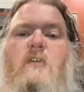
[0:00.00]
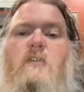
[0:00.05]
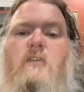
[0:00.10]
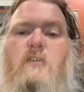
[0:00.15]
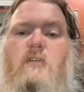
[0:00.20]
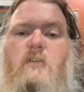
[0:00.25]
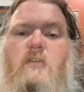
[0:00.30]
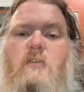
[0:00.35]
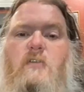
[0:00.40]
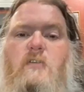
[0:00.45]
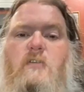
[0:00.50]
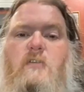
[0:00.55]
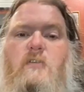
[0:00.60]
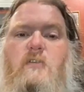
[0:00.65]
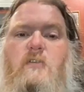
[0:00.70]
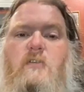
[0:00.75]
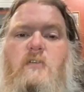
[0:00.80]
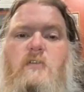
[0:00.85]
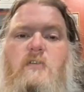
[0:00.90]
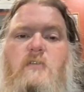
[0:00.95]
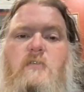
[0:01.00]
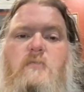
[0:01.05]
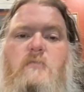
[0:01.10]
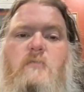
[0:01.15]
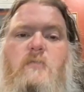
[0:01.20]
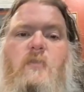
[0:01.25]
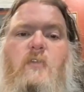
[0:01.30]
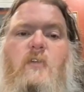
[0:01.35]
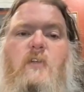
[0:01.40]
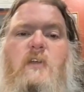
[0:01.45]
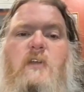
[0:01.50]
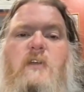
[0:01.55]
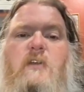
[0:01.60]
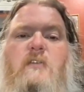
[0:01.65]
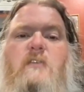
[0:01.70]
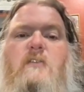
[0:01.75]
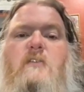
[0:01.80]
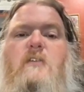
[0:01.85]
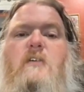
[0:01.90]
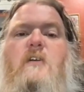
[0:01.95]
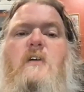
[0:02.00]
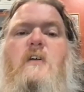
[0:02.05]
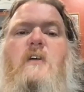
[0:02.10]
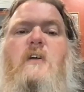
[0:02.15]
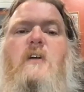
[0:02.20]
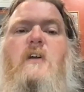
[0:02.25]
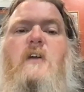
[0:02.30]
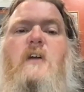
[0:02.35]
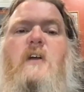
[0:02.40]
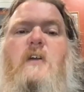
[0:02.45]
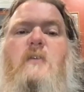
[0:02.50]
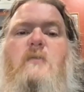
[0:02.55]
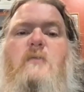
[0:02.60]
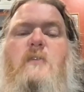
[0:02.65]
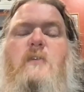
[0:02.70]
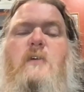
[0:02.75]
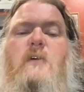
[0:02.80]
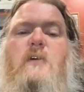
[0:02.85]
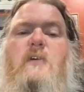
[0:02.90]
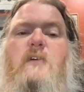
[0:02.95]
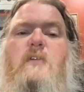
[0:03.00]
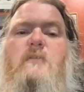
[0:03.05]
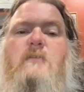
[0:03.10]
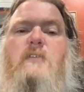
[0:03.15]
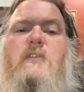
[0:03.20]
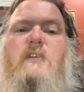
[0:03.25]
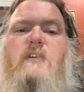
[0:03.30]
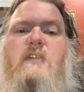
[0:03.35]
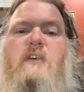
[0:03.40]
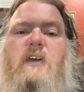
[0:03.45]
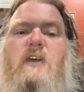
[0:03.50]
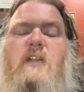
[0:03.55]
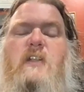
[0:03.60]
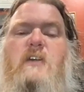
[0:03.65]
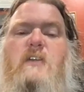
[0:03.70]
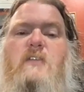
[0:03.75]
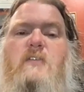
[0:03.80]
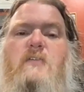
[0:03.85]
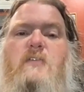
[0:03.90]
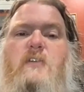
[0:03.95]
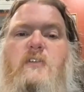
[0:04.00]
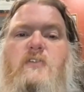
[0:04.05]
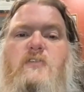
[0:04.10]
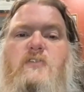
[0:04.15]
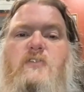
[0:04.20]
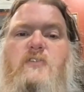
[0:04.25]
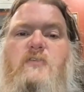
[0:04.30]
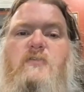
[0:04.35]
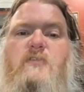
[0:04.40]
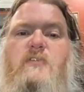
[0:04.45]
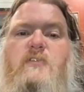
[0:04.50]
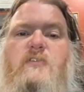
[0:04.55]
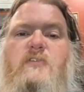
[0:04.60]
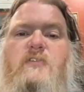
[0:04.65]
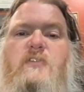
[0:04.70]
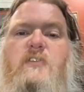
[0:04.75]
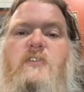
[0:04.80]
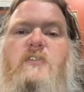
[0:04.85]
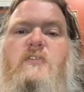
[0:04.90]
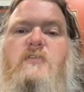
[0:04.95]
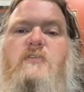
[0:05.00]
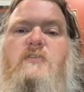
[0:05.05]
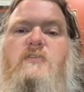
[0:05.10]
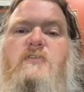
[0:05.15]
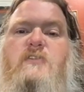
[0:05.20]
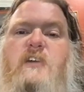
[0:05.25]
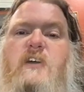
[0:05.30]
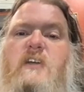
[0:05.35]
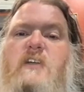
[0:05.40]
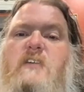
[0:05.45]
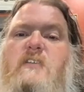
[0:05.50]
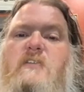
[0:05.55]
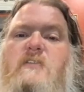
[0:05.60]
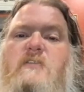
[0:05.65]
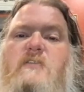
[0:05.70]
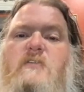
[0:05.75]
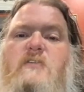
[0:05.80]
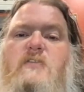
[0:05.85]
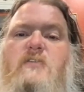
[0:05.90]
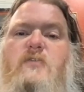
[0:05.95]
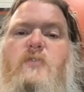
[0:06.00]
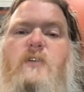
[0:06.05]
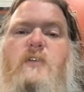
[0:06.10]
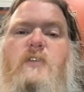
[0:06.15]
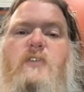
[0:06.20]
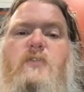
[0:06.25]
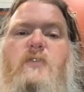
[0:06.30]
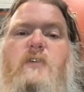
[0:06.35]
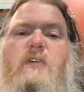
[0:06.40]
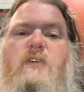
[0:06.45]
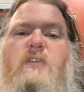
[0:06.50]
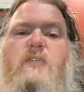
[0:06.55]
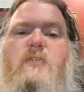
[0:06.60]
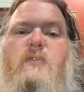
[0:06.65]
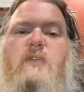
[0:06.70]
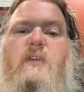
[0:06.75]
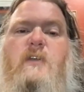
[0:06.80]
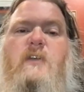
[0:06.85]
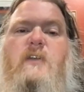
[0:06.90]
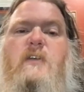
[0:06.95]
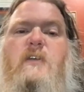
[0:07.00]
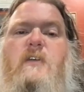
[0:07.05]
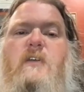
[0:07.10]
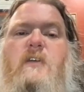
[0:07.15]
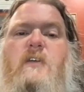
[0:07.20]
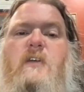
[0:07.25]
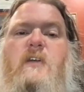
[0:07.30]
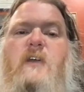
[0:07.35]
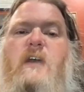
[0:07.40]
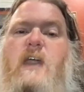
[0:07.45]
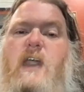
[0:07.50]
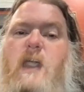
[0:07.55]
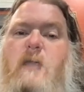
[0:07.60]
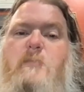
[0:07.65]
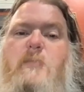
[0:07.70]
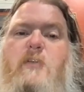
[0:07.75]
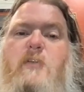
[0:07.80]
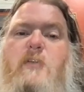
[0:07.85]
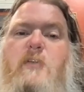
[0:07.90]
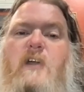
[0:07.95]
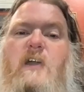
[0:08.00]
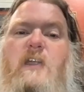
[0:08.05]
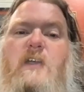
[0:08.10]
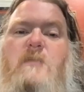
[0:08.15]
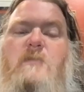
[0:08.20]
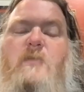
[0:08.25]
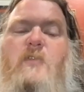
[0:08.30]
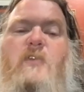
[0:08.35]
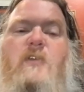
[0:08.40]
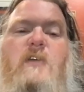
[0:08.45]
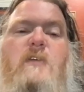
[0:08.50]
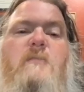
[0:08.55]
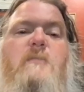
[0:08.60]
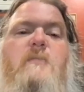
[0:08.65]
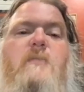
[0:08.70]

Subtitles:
Good morning, and welcome to the daily devotional for June 2nd, 2023. Happy Friday morning.